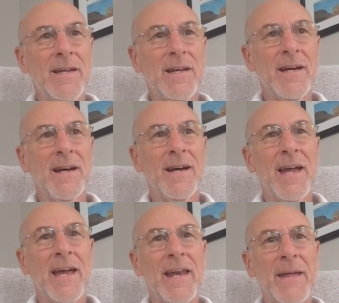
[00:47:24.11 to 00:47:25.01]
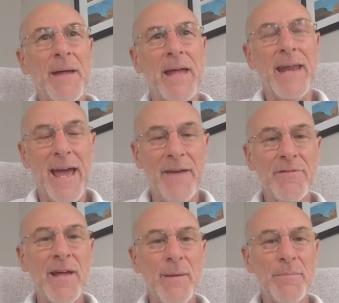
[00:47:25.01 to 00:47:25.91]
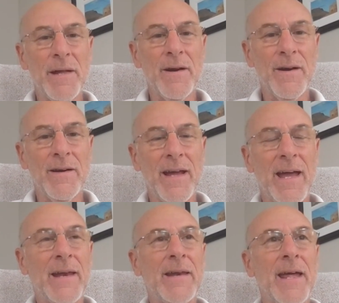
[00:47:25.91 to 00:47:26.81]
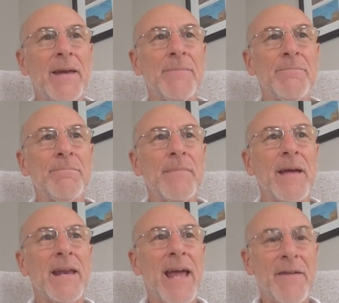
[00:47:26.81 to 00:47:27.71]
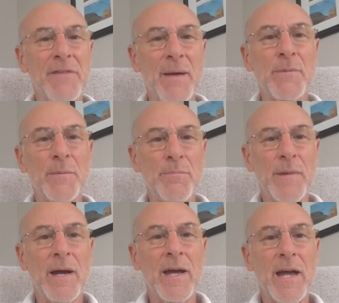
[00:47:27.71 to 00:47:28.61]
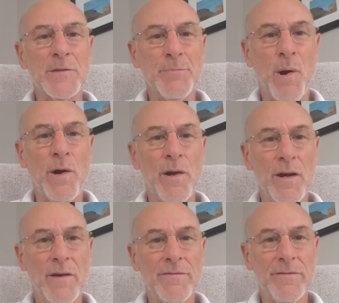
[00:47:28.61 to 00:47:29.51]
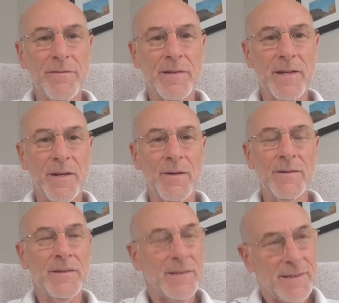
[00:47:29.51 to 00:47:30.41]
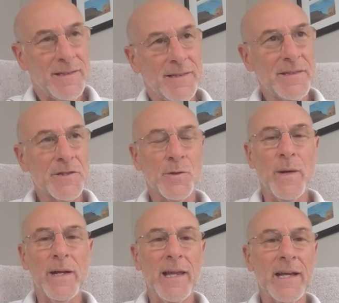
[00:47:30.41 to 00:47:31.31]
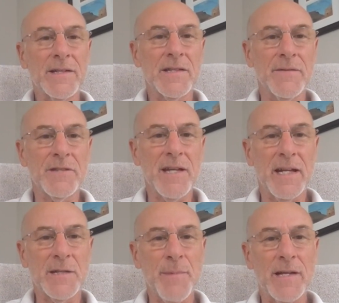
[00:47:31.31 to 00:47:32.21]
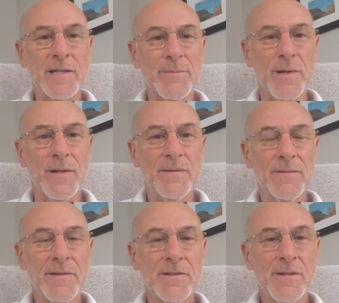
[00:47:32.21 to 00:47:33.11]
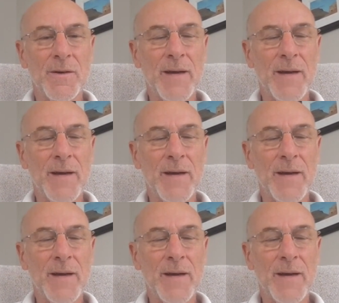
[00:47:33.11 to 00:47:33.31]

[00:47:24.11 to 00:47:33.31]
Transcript: and have them there, and have them to as part of this great legacy of Sonics basketball. So